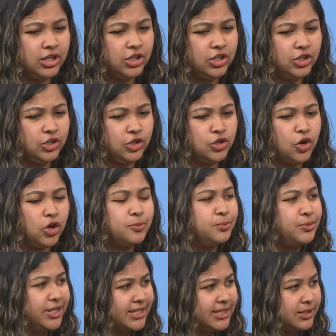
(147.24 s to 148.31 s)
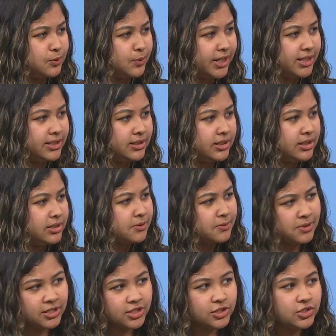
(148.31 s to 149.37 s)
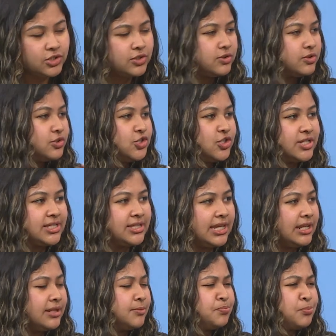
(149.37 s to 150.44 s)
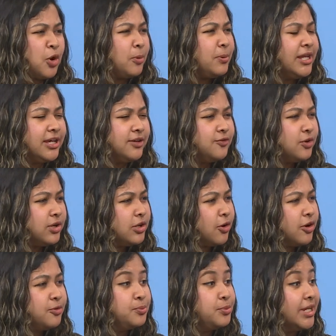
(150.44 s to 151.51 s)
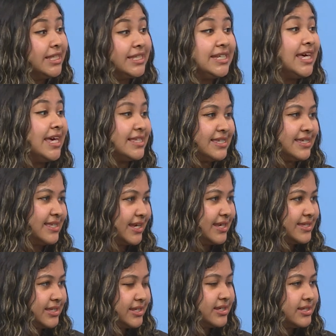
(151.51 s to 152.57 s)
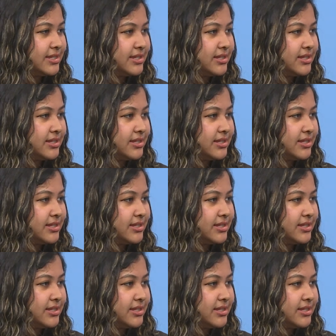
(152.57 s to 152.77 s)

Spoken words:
you're not breathing well, they'll probably give you a lot of breathing exercises.